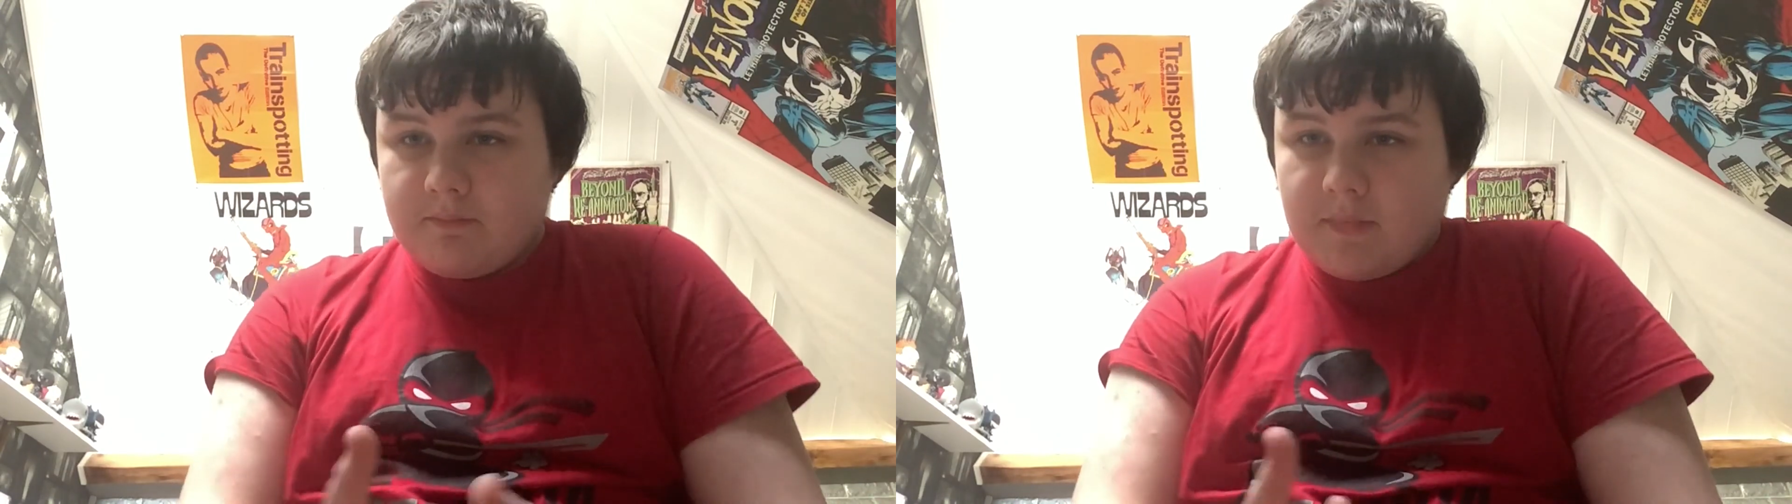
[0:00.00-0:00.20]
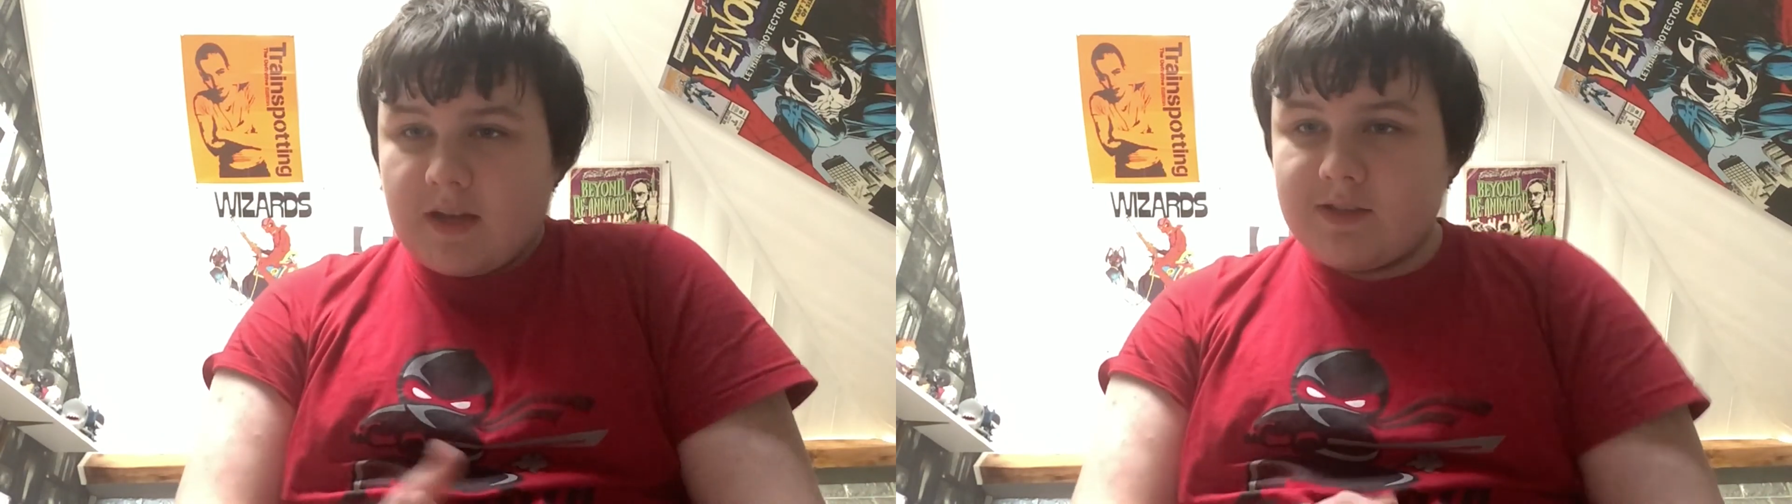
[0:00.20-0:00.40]

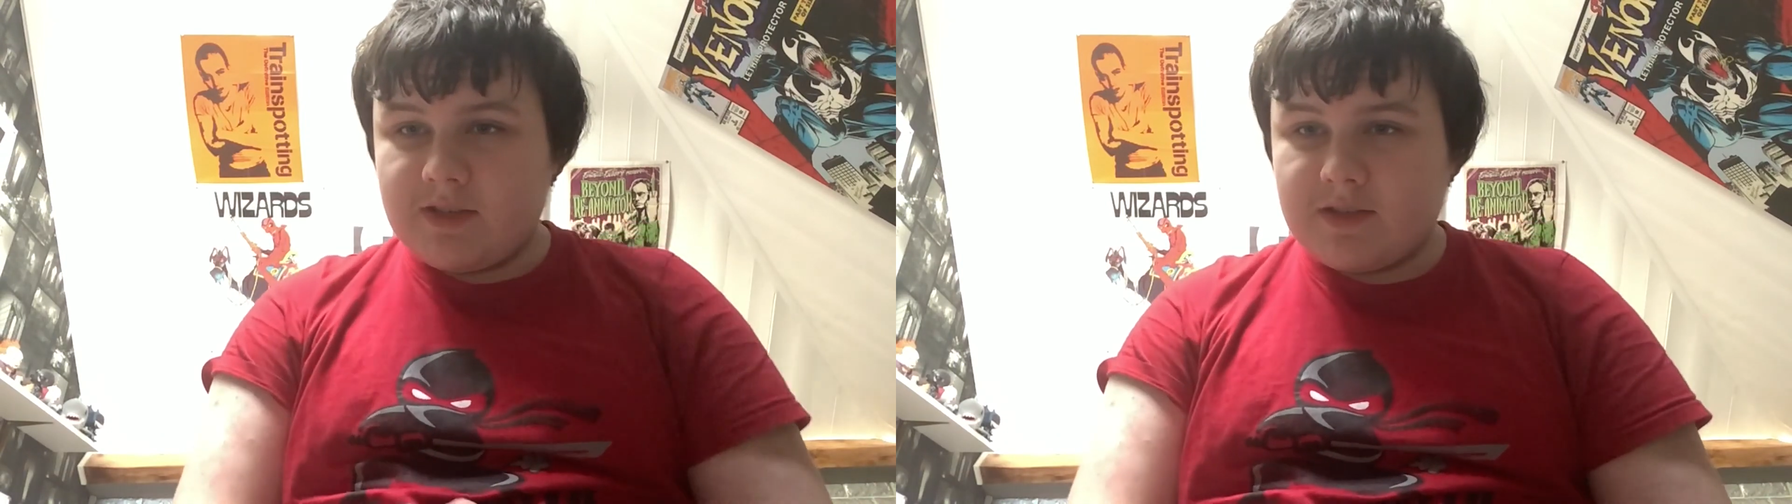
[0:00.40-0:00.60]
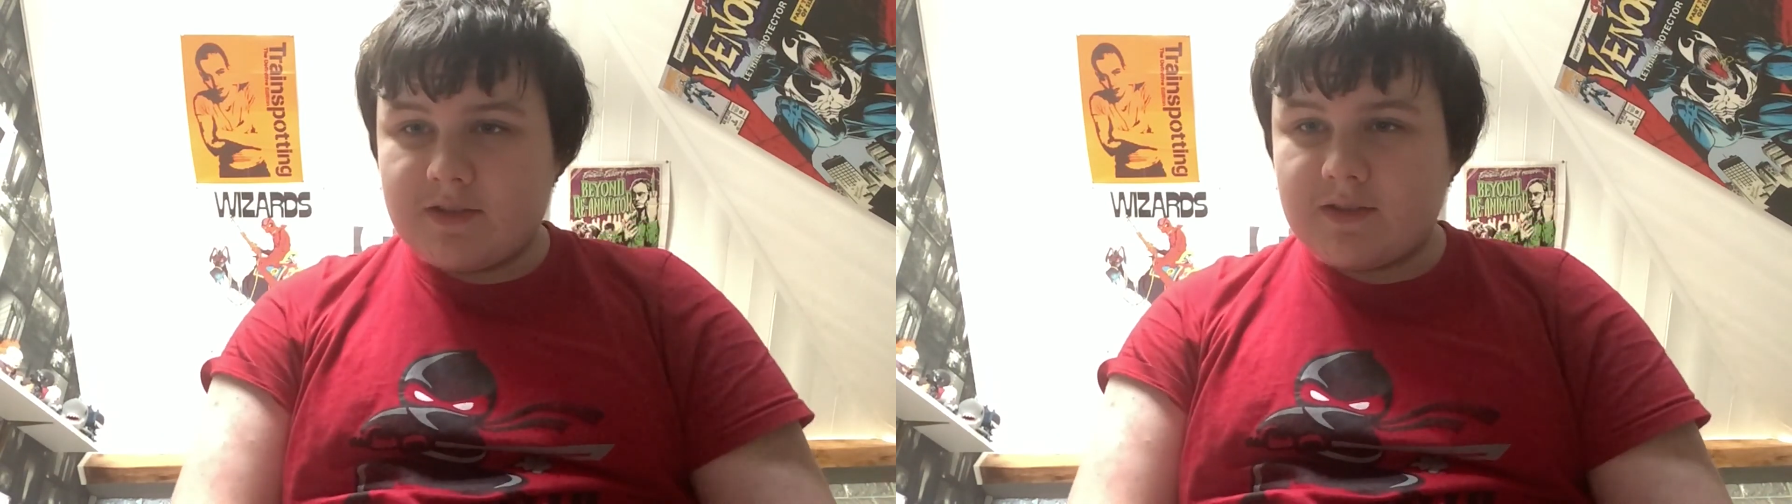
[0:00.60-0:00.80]
Mega
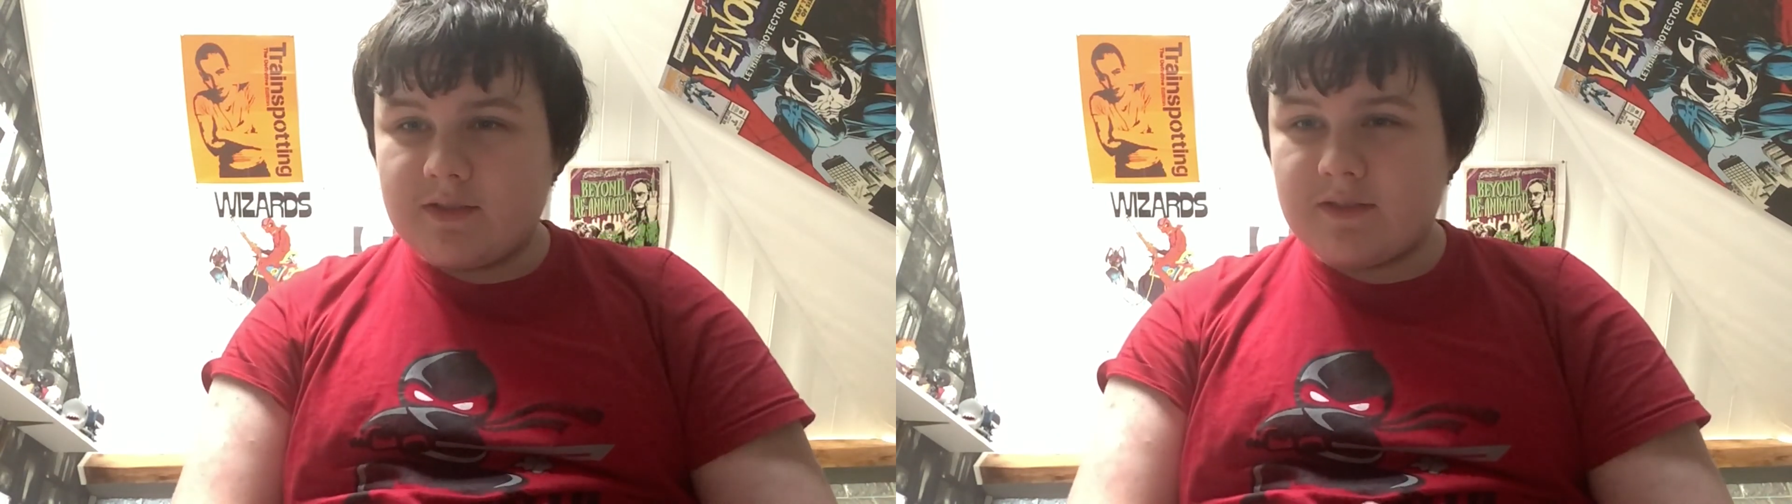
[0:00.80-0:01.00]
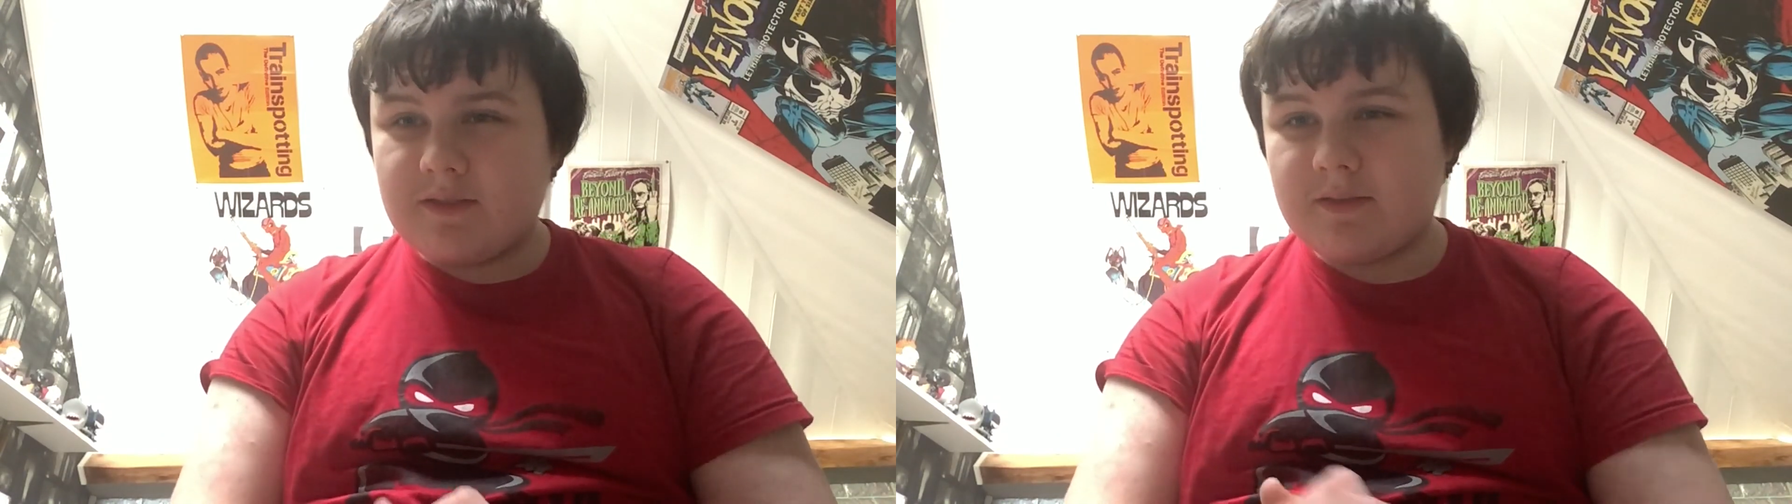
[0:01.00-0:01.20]

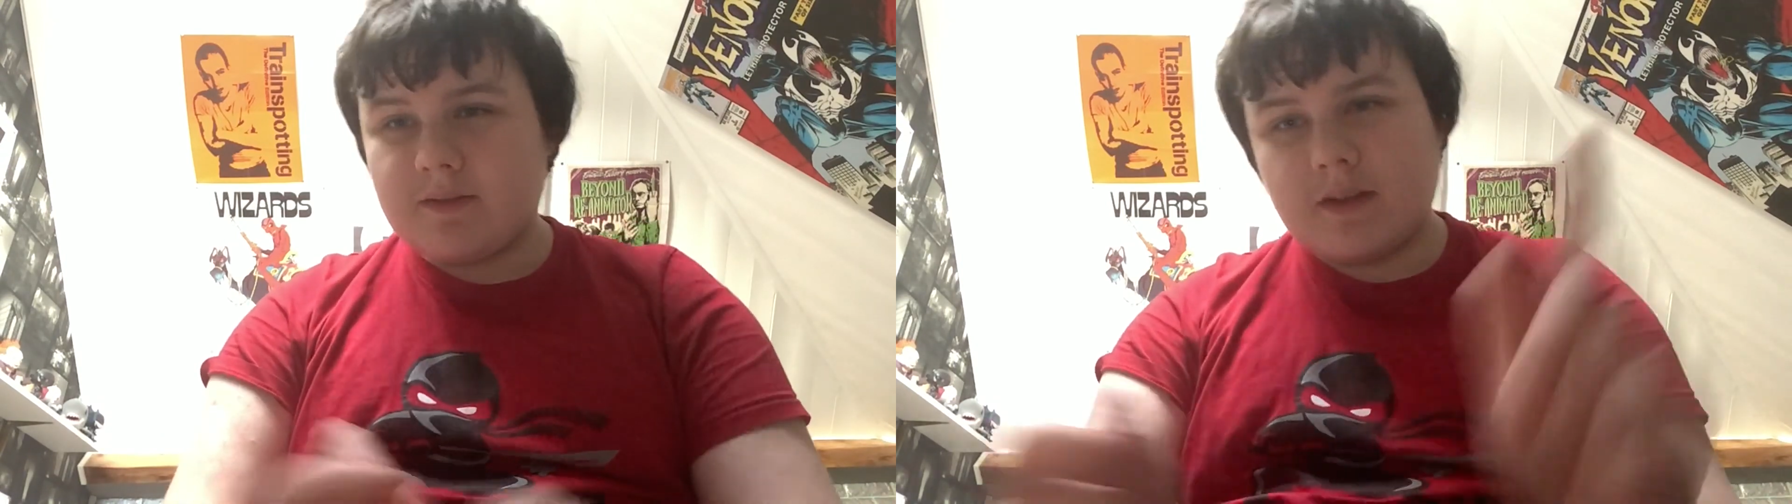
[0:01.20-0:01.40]
Geniuses.